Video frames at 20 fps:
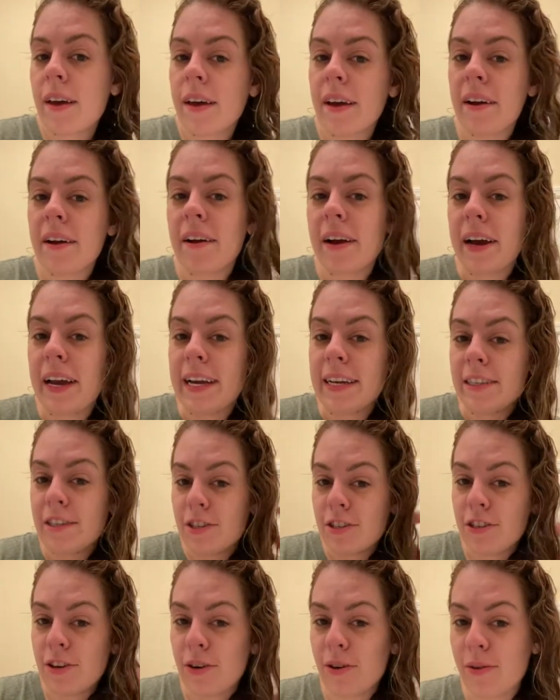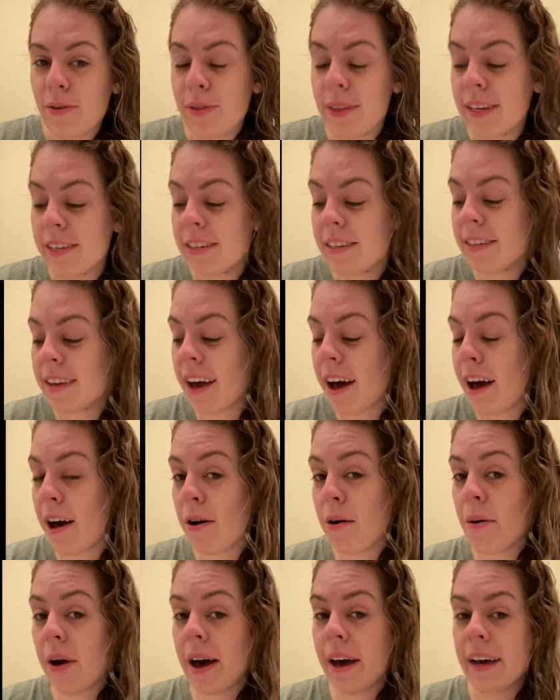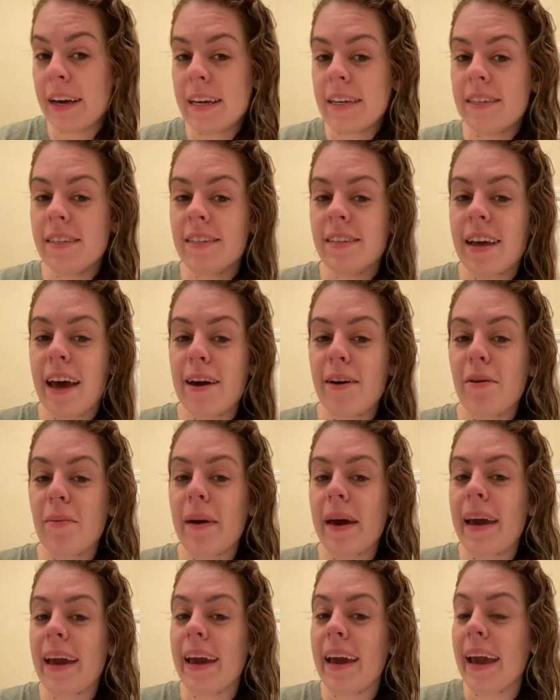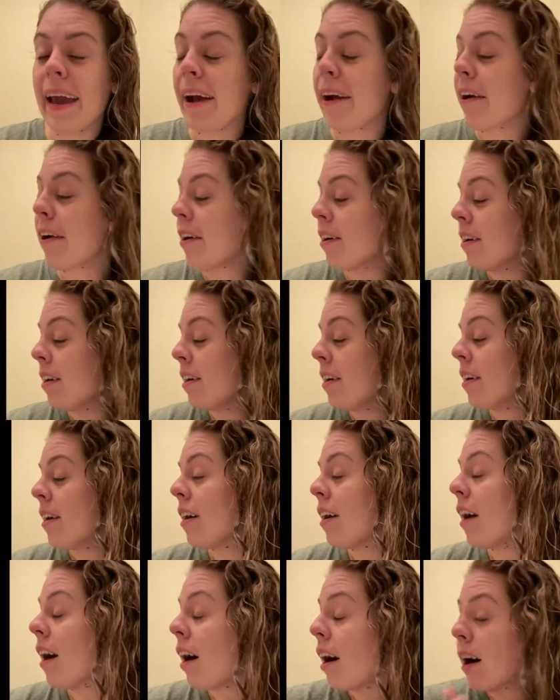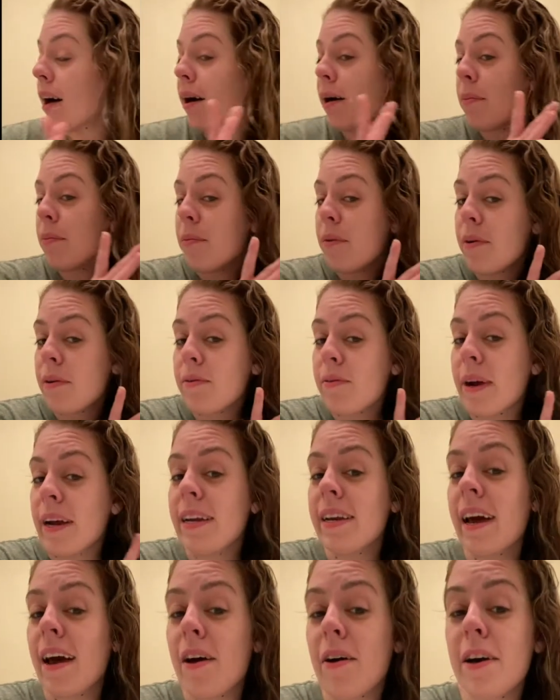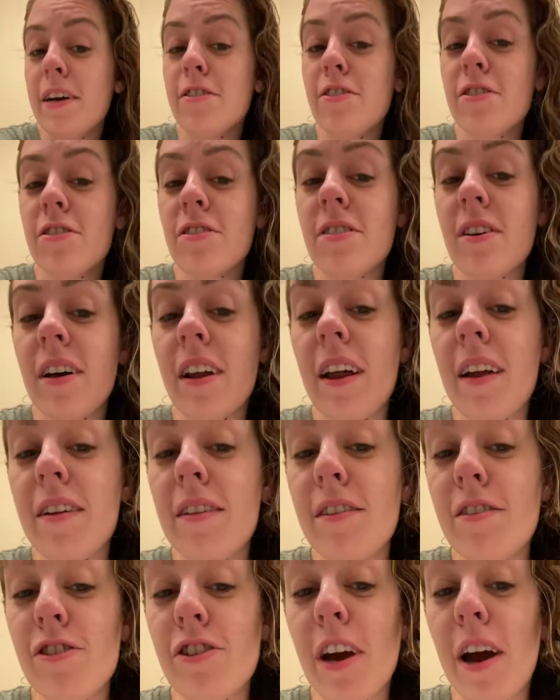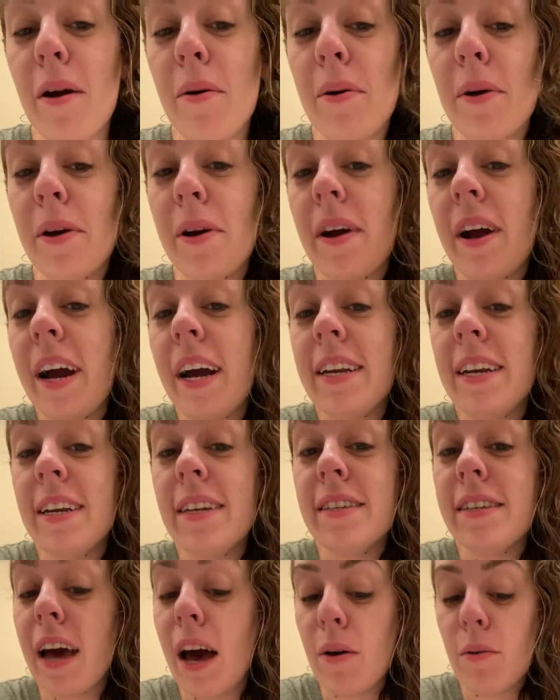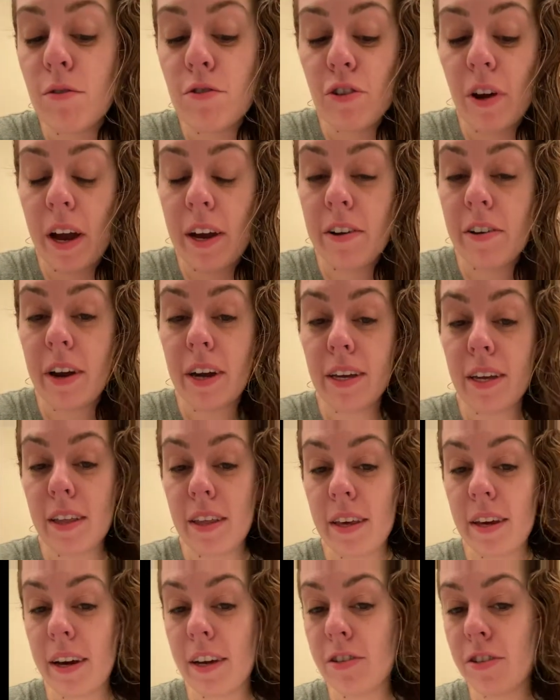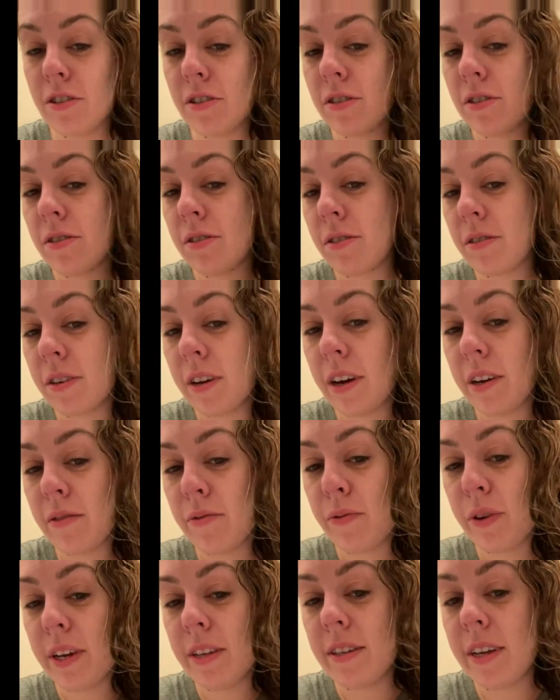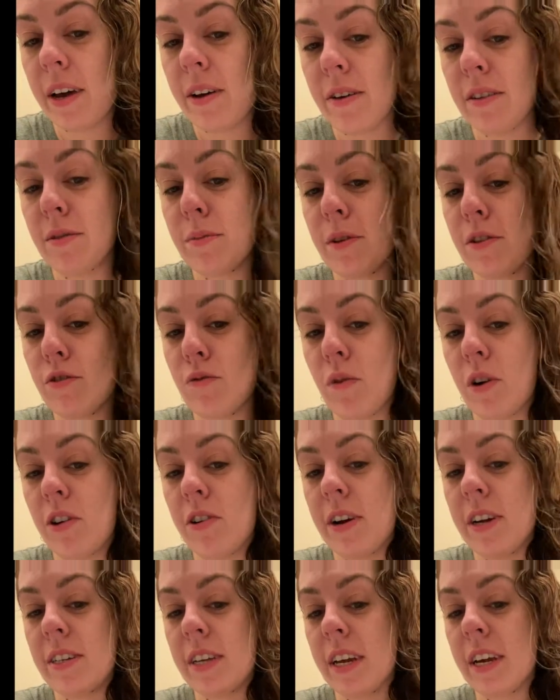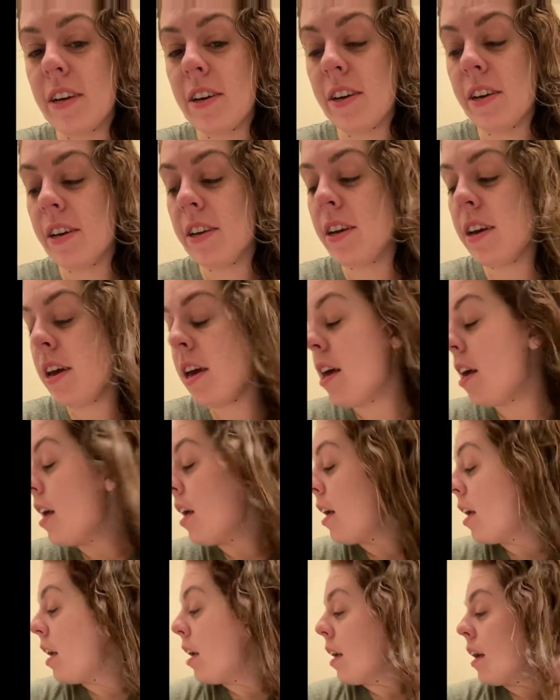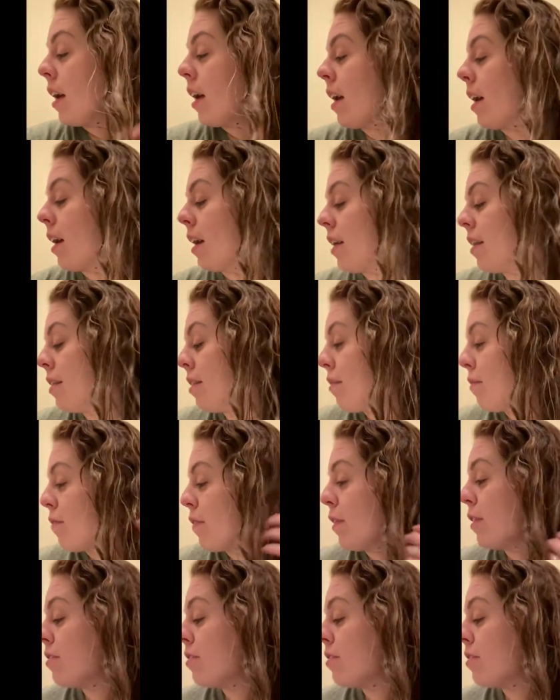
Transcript: Alright, so this is how I style my hair. Right now I just got out of the shower. I didn't towel dry it or anything. I just kind of wringed out as much water as I could. And the first